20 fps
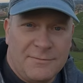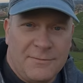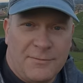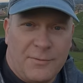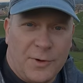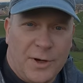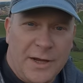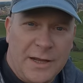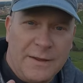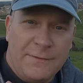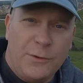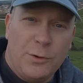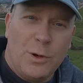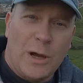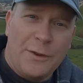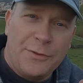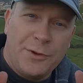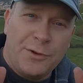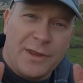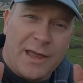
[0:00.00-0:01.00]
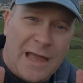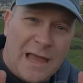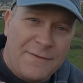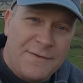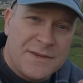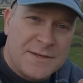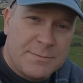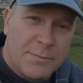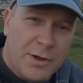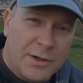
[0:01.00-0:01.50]
for any of you out there that had
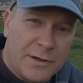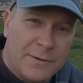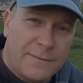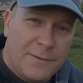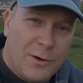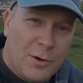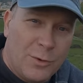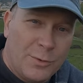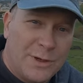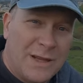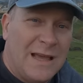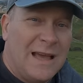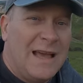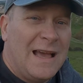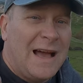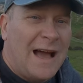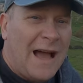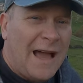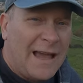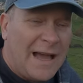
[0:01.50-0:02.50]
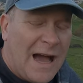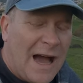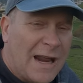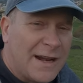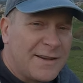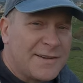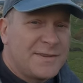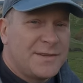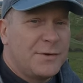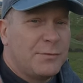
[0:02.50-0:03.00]
this microphone, I
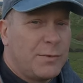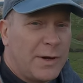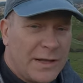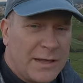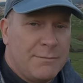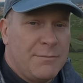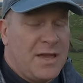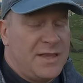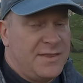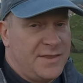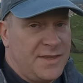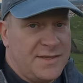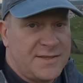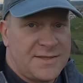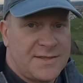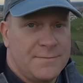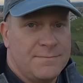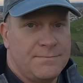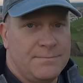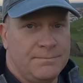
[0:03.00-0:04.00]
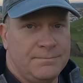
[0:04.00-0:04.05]
honestly recommend this.